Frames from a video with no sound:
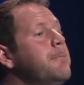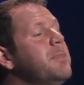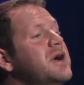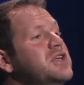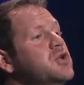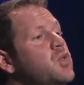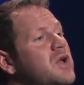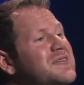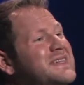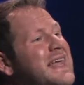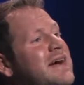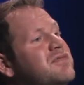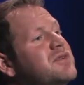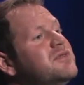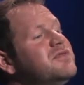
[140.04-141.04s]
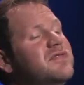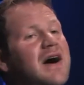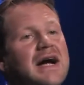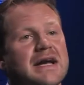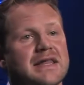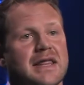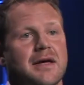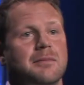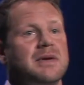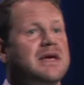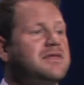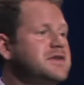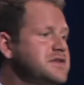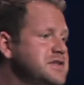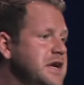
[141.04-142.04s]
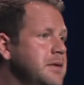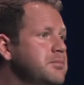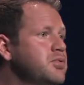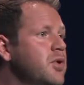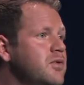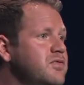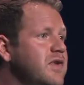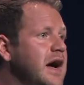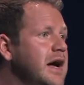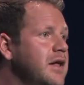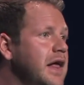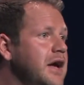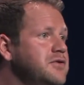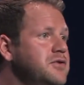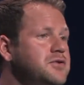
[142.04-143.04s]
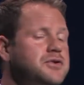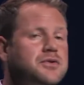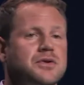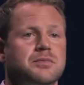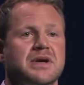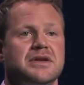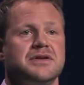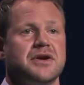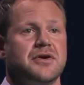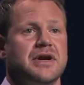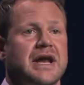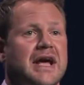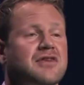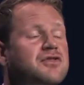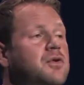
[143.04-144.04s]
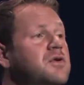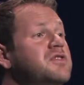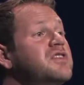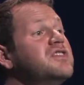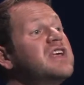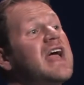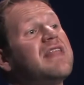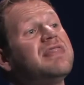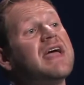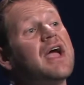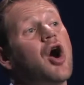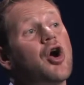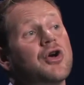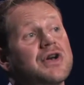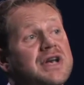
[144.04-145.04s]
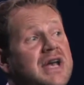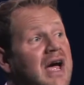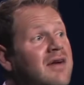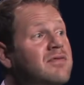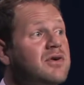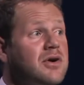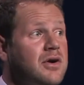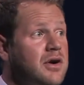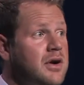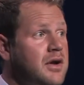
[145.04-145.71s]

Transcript: But you will never find them in the same profile as you do in meat, dairy, and egg sources, and they are never